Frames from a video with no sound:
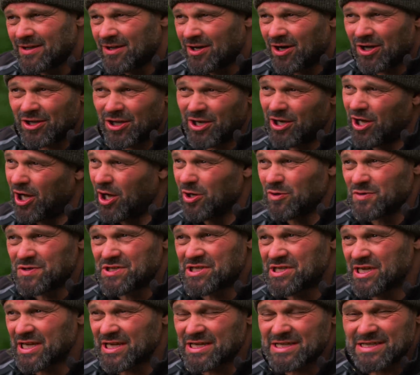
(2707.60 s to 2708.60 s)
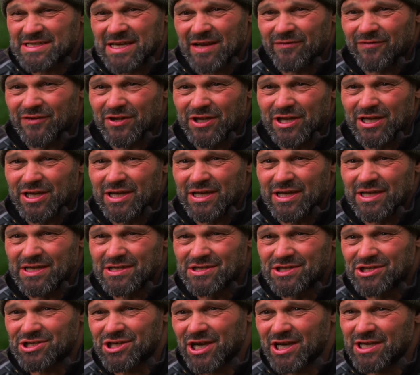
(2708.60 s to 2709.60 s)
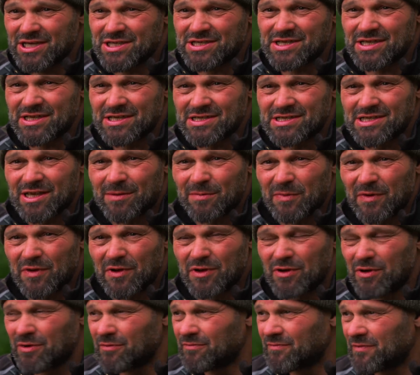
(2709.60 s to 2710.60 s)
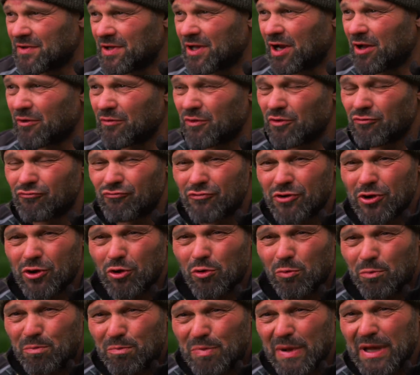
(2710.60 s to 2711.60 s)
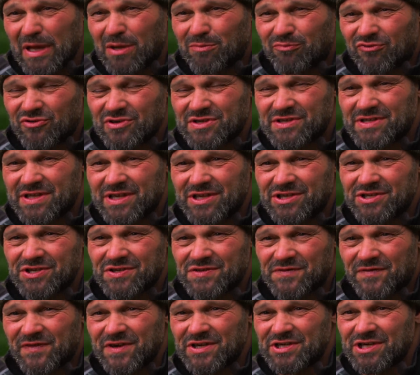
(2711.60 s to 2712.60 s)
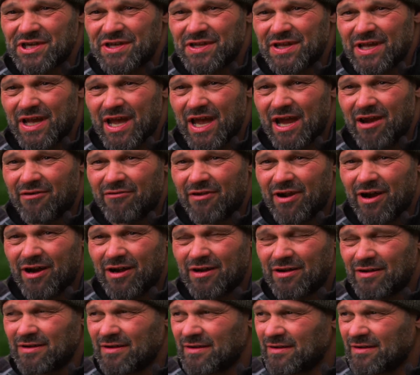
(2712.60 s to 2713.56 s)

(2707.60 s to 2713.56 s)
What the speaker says: I don't know, 6-7 years chasing some of the, you know, the real big prestigious fish in the area.